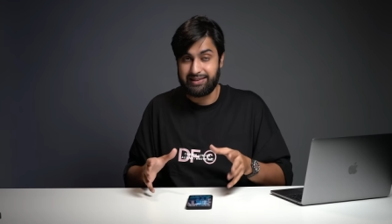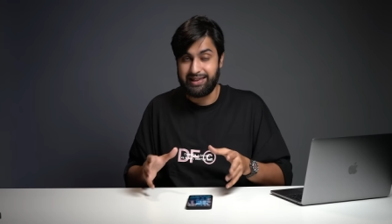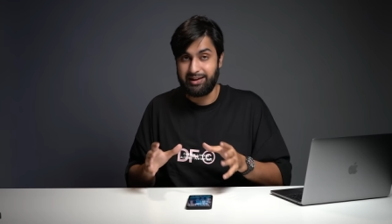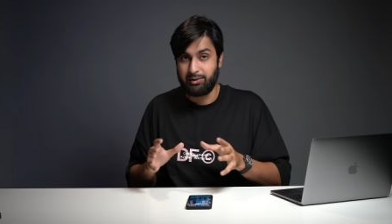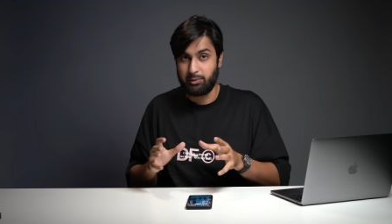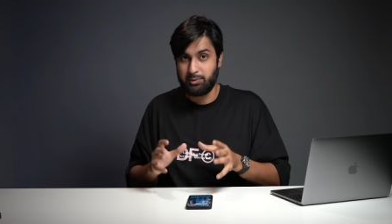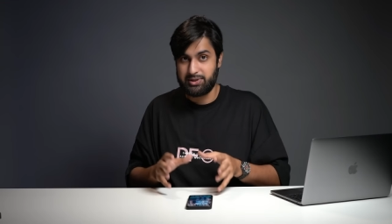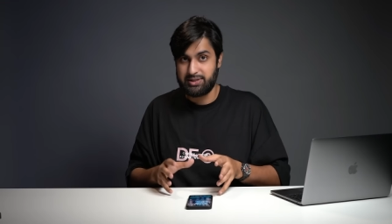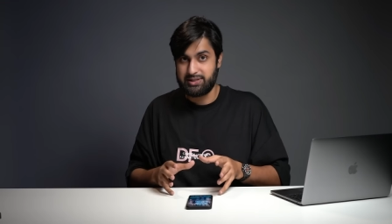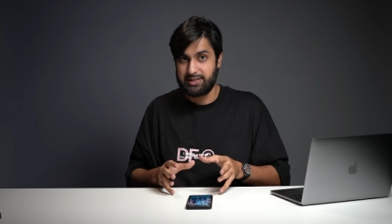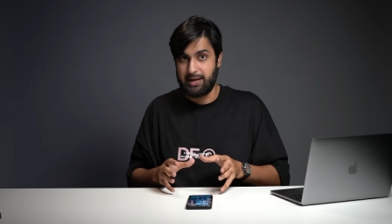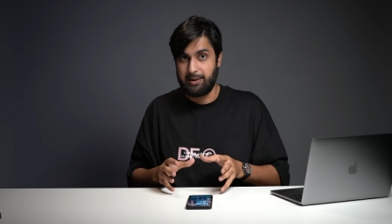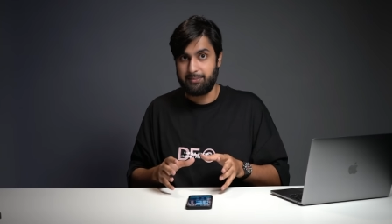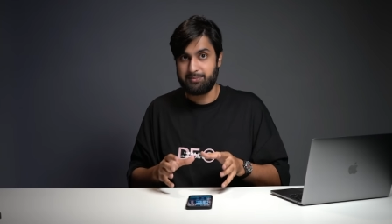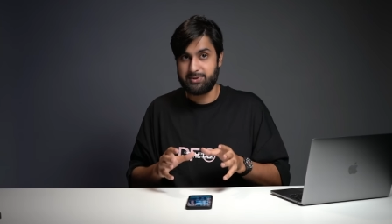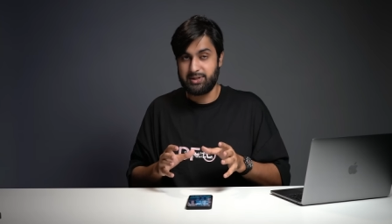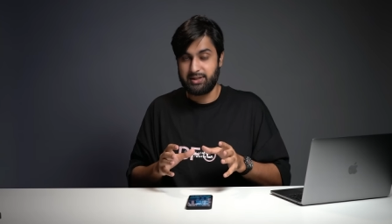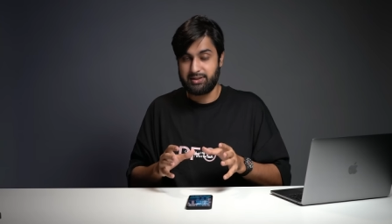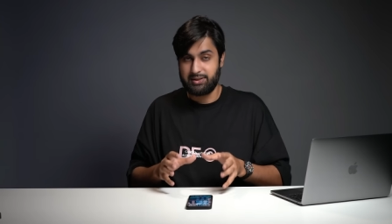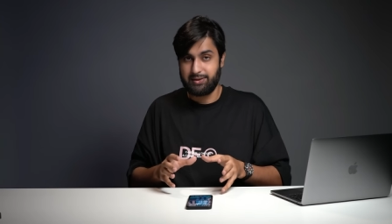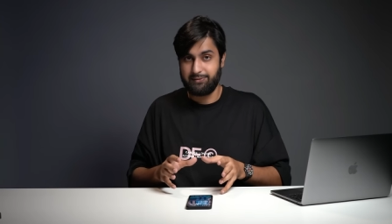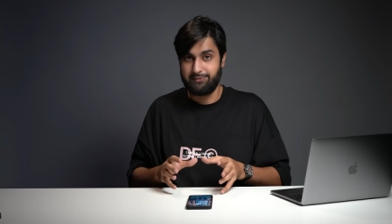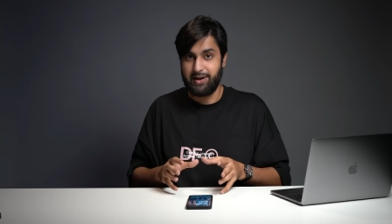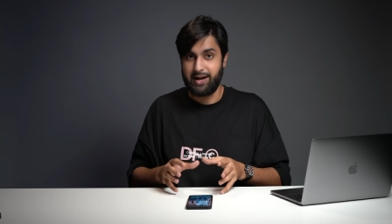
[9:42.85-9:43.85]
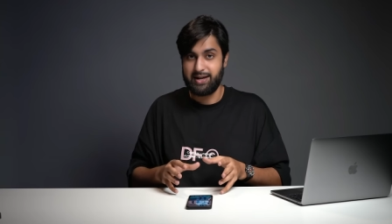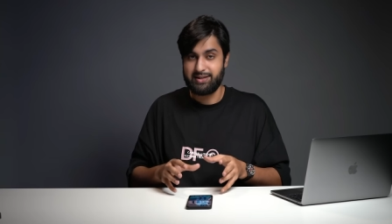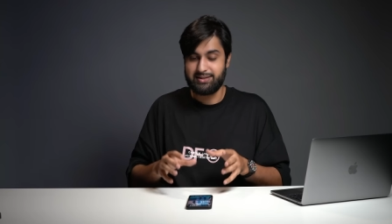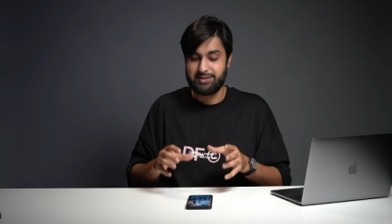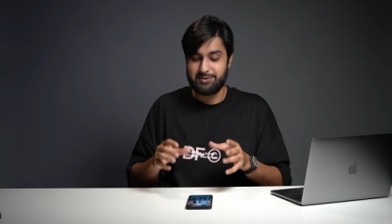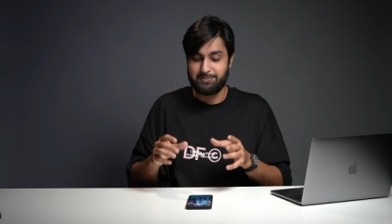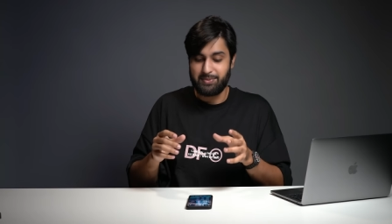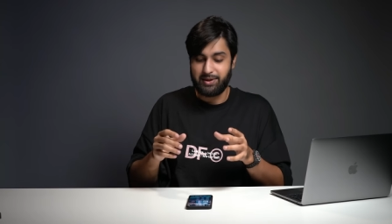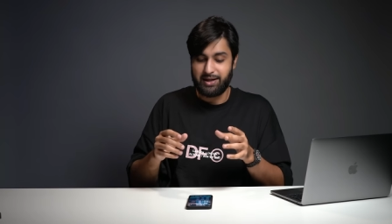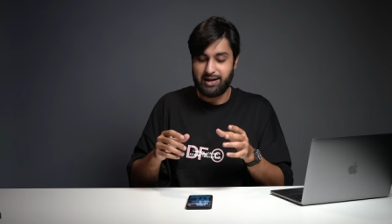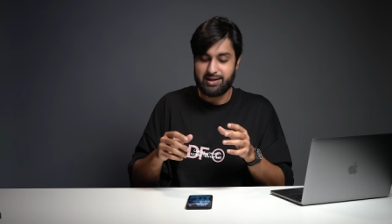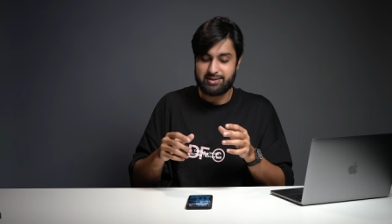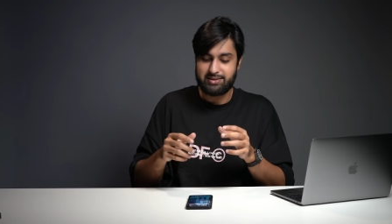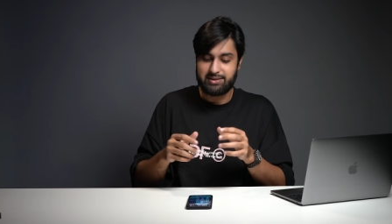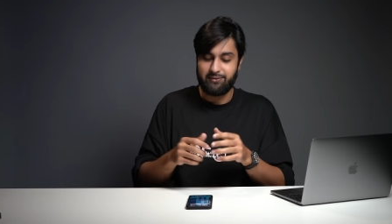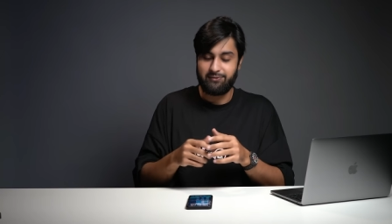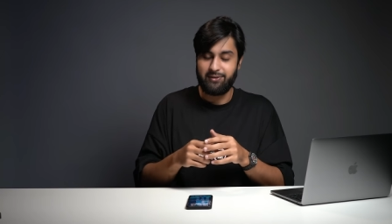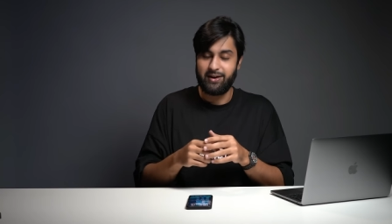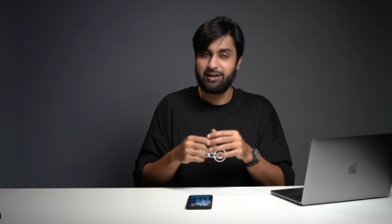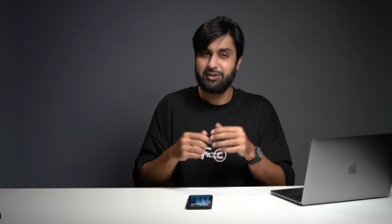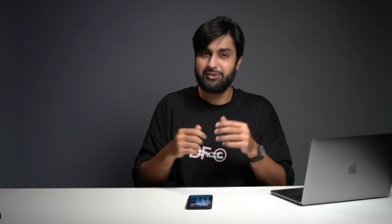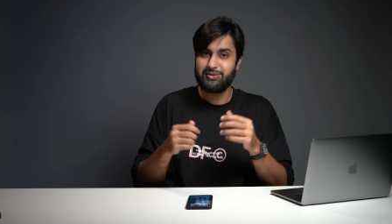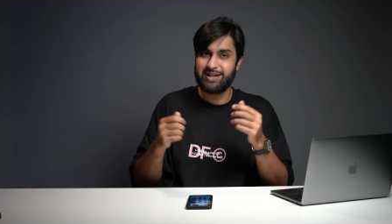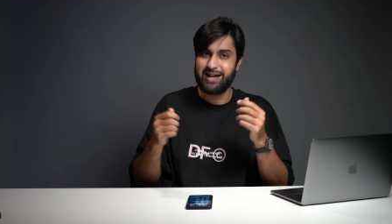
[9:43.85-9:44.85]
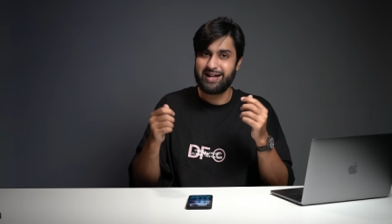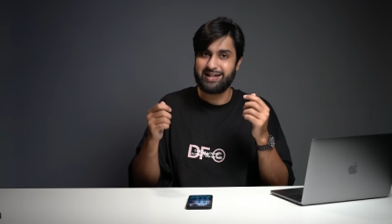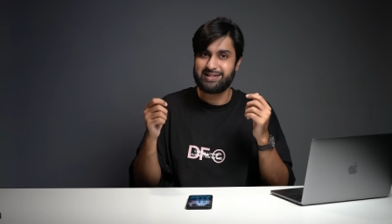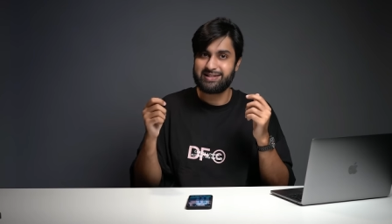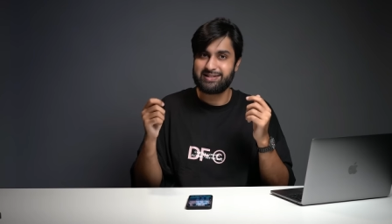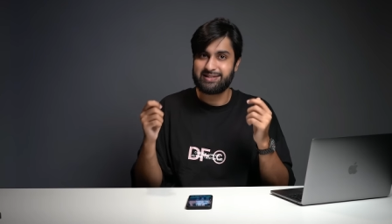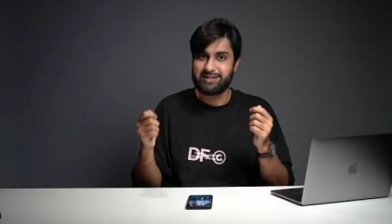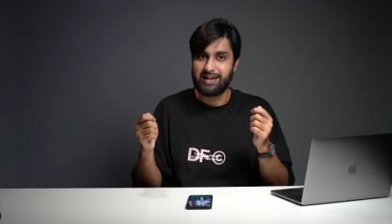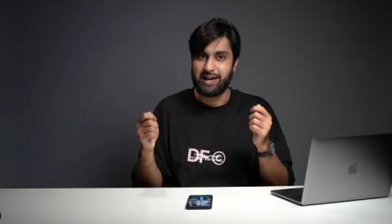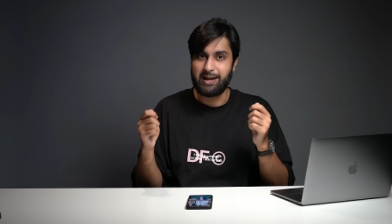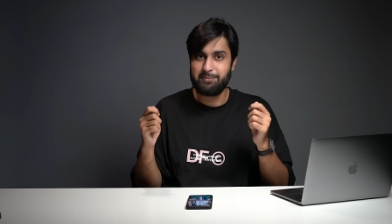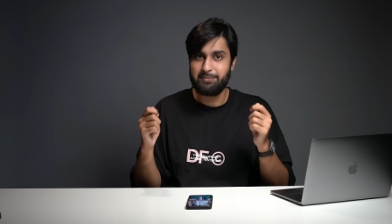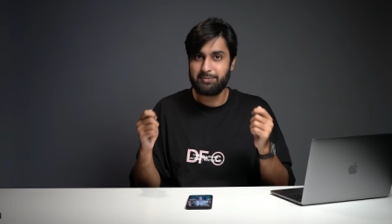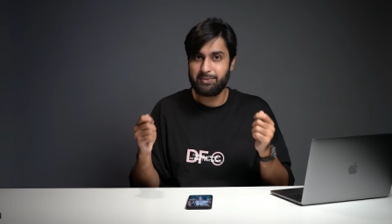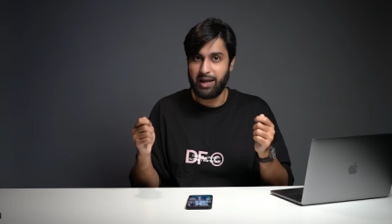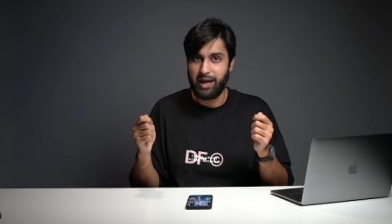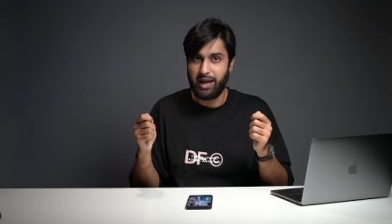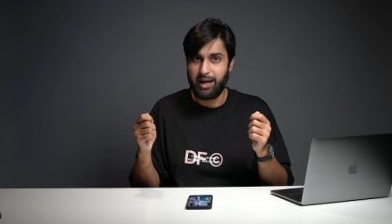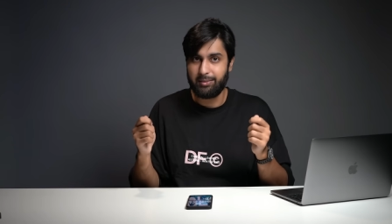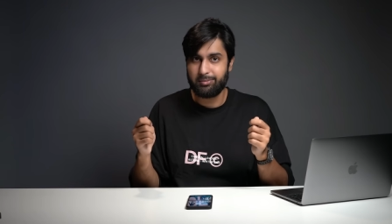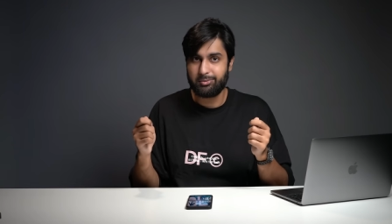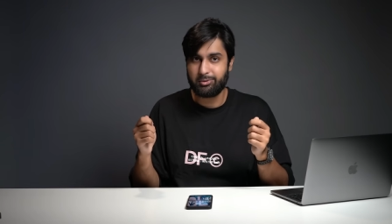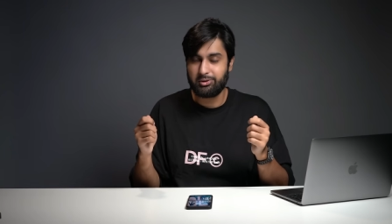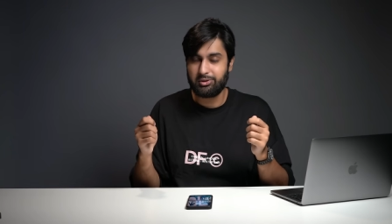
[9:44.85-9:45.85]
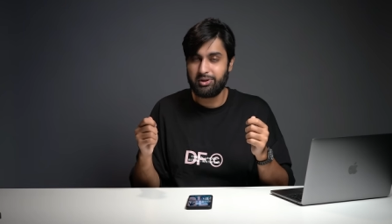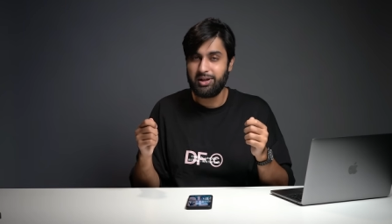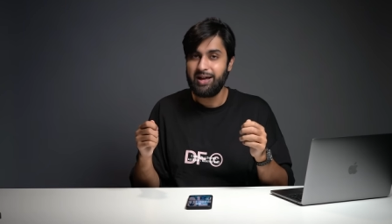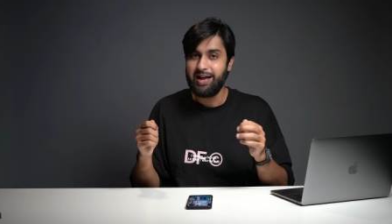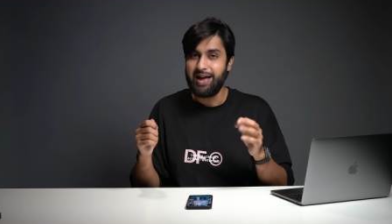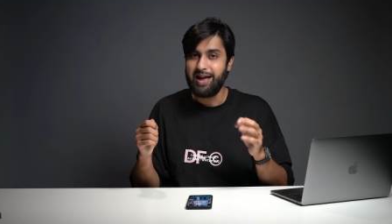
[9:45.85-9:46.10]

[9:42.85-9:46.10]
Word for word: thing with Samsung devices because if I use that same cable,